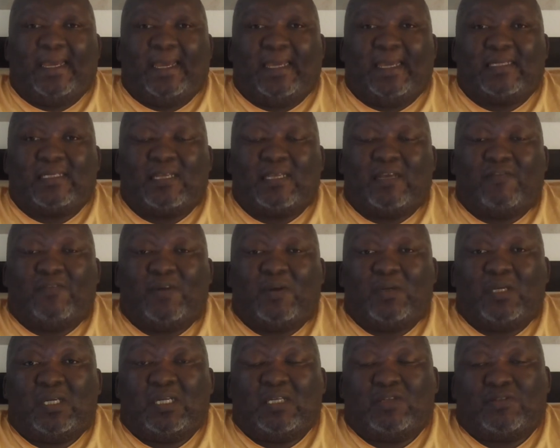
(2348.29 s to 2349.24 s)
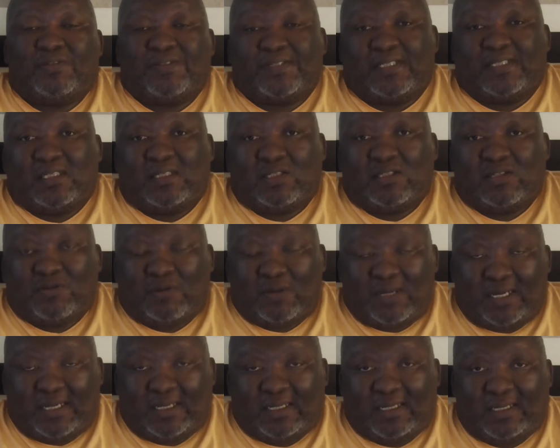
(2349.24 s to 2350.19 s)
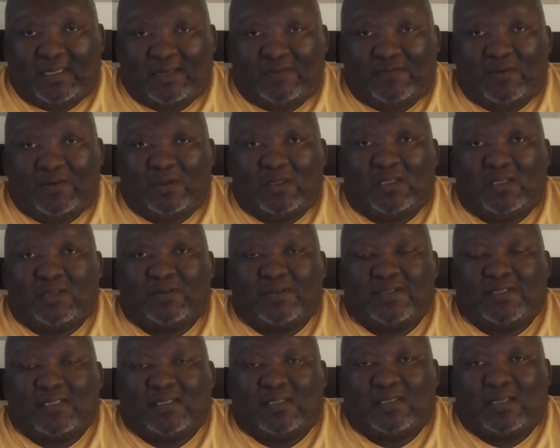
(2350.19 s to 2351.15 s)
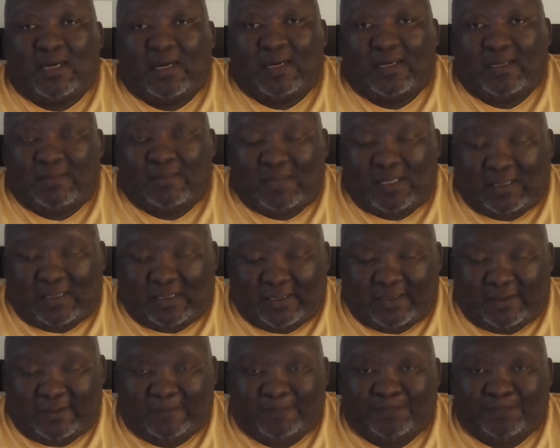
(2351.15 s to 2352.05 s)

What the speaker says: is a very interesting trend and a very interesting dynamic.